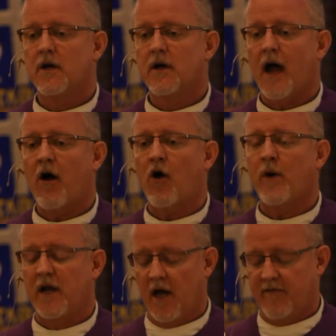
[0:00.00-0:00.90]
How are we
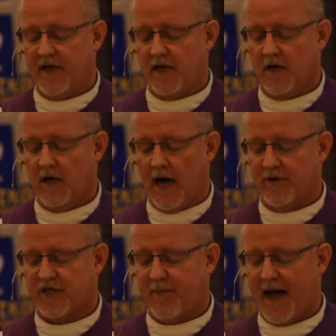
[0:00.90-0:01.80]
loving our
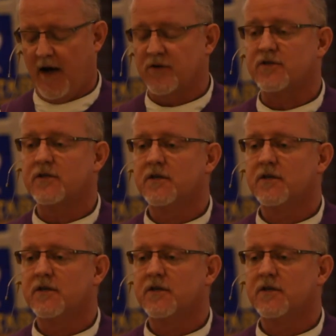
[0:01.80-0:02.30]
spouse,